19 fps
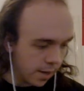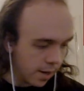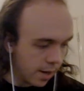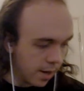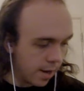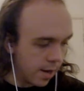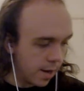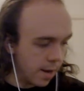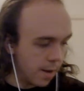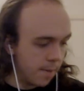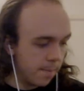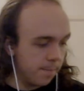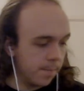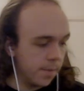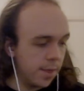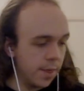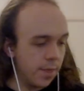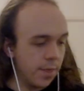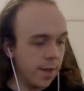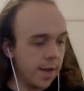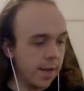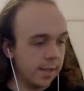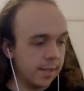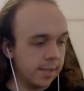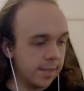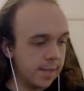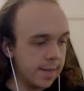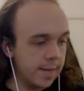
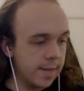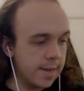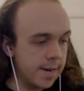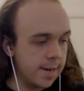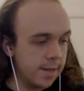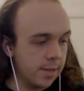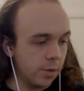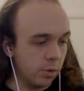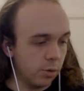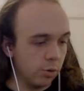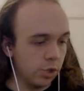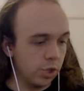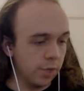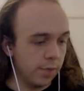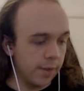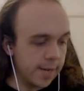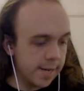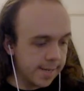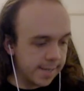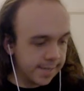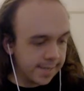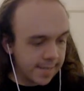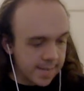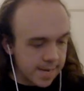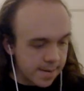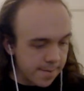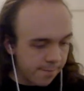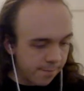That is all stuff I need to
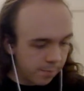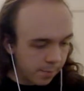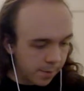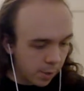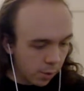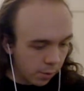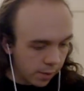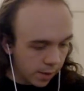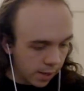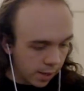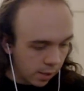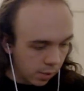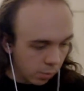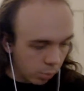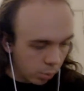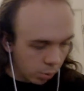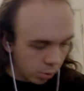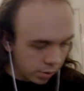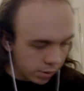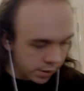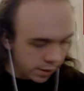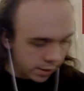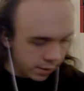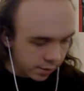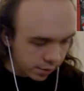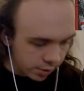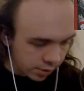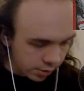keep for my Auralan
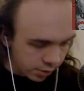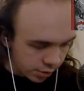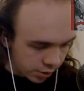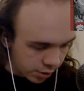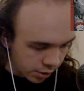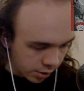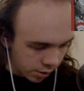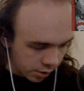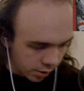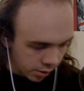Wardens.